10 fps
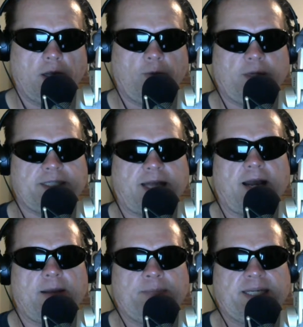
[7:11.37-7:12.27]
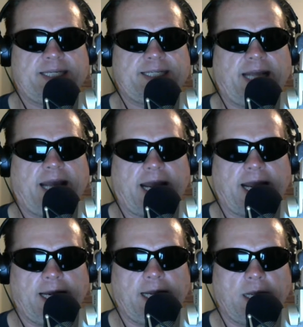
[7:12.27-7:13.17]
which I'll be
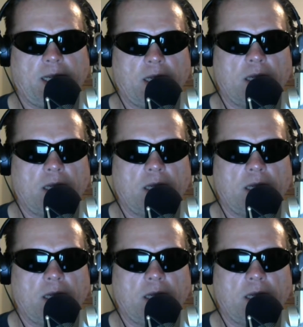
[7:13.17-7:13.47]
dead.